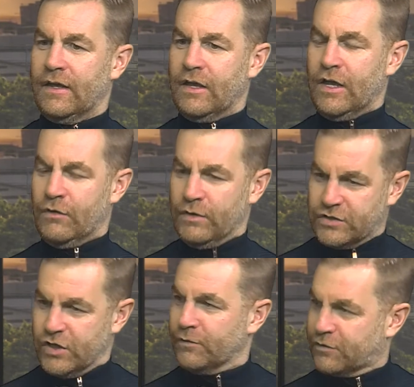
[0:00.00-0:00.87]
a
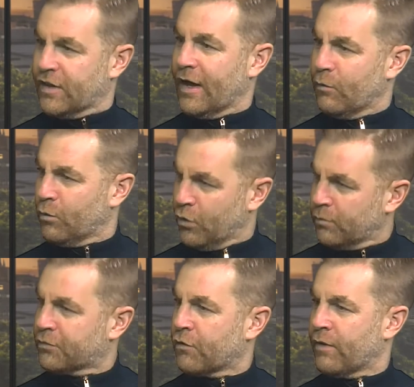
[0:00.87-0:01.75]
return to that
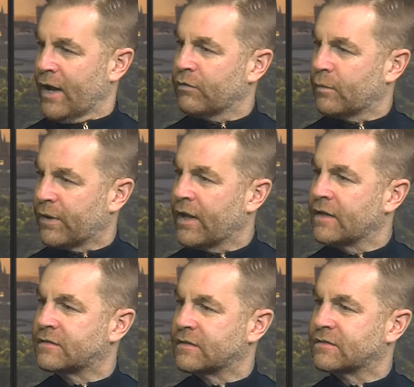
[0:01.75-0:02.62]
warmth around the
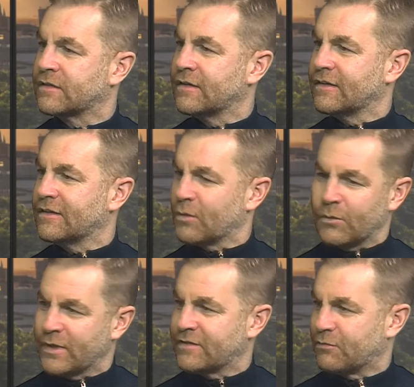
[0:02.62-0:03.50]
place is what
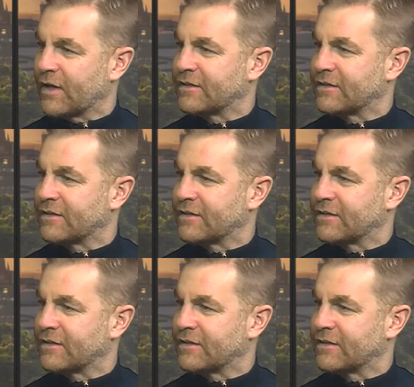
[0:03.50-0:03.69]
Wednesday fans